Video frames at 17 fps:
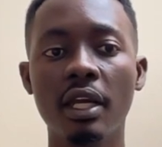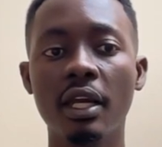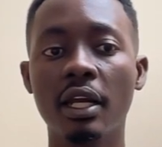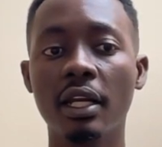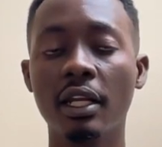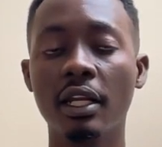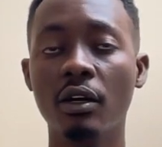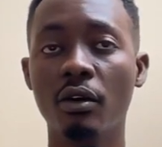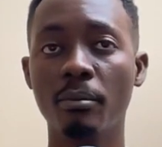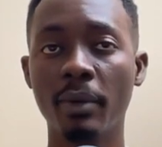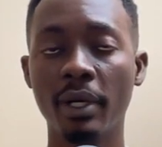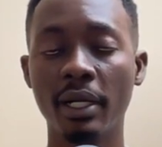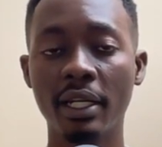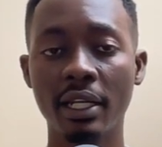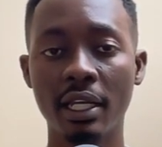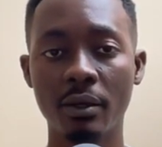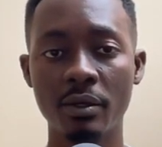click on money
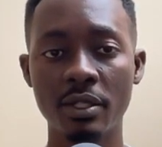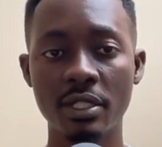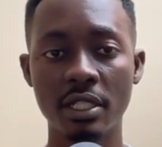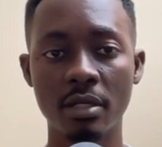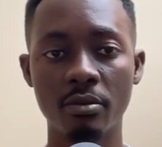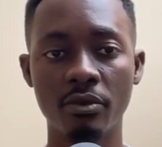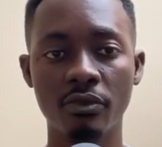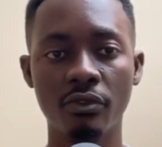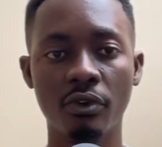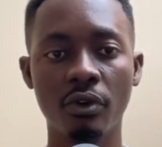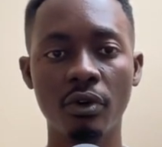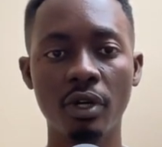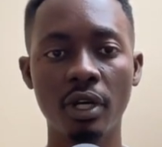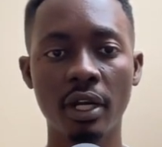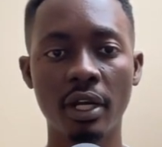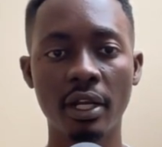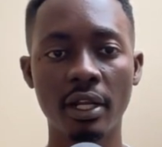like we said before,
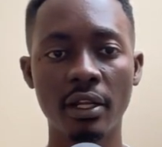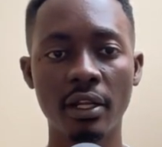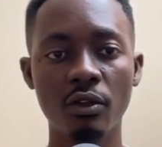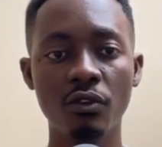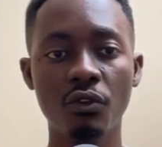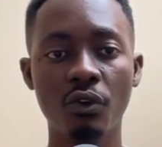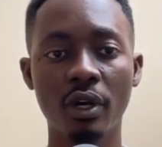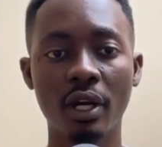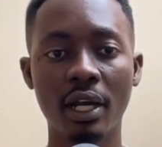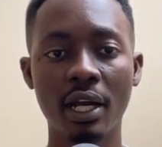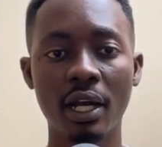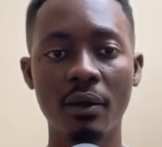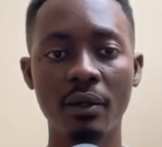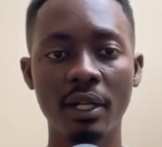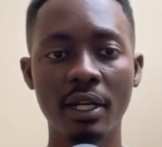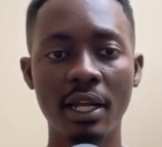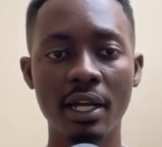and then look for an account
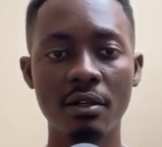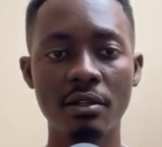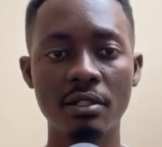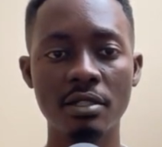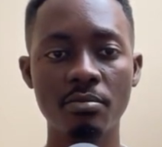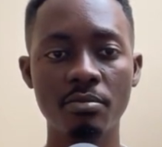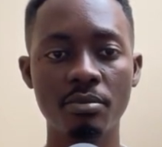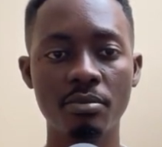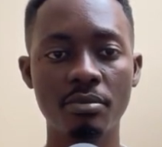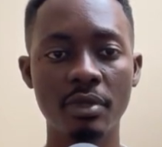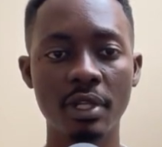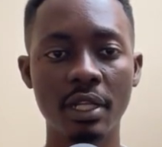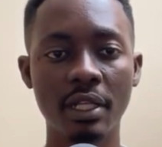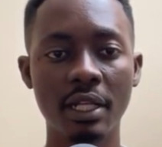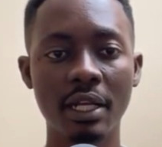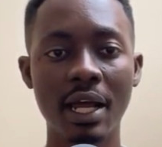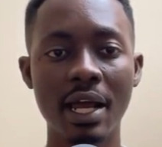that
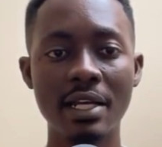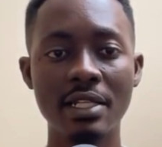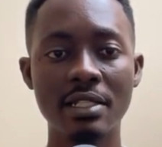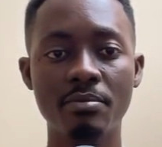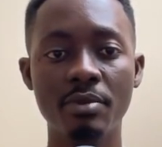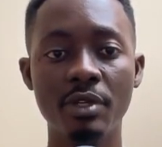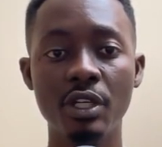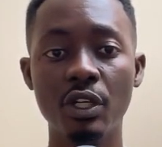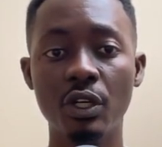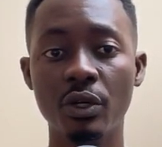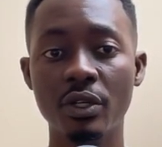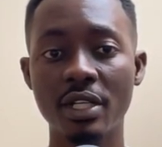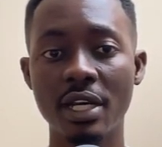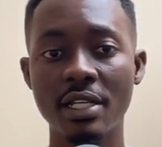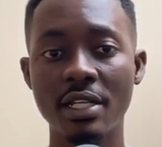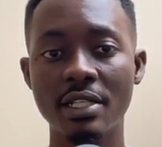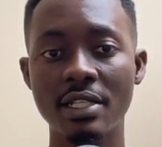has
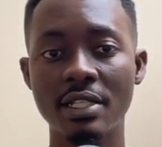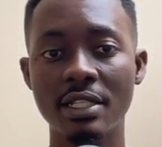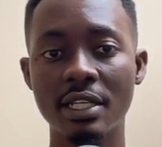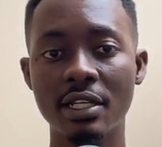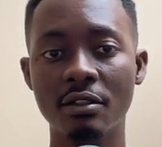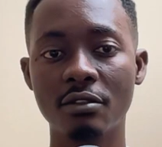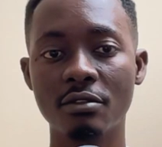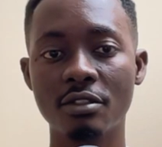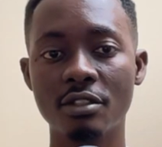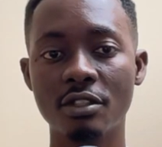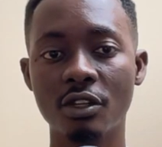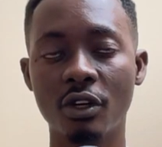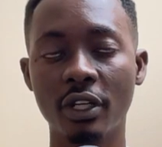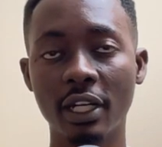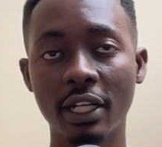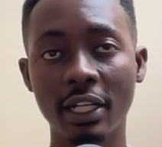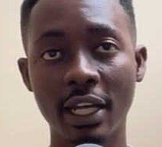POS sales
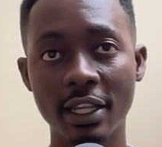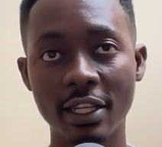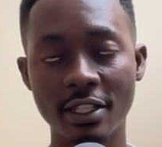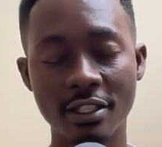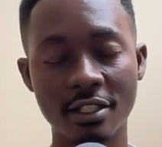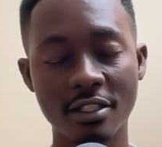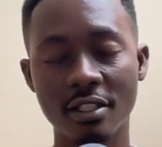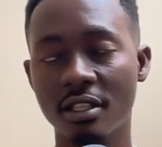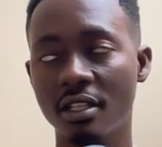on it like this.